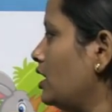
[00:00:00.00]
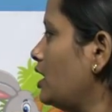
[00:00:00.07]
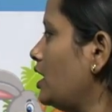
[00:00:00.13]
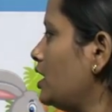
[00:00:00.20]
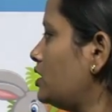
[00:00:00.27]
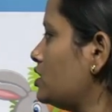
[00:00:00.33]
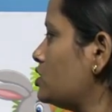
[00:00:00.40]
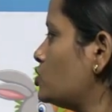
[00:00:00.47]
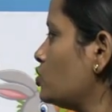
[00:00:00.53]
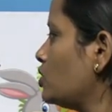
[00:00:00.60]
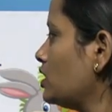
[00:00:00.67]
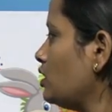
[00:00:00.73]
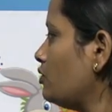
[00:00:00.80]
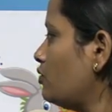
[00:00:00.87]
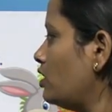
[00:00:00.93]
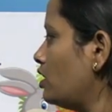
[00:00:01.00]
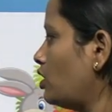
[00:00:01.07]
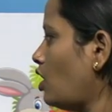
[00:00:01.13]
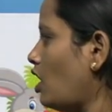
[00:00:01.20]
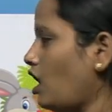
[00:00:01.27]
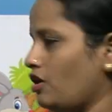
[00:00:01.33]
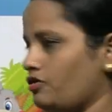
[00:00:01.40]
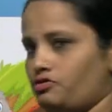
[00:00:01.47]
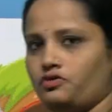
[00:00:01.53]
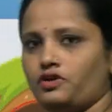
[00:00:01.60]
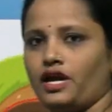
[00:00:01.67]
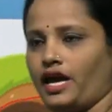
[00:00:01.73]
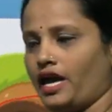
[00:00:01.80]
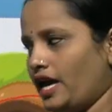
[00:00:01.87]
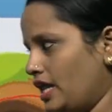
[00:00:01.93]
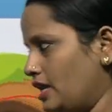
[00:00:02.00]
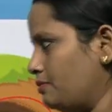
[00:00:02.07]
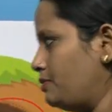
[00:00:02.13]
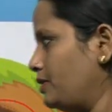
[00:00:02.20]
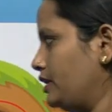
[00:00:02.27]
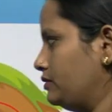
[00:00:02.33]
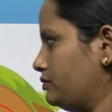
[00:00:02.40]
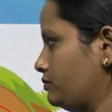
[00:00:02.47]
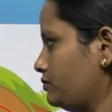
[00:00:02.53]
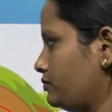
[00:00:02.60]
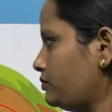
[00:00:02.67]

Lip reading: It is doing the work of helping.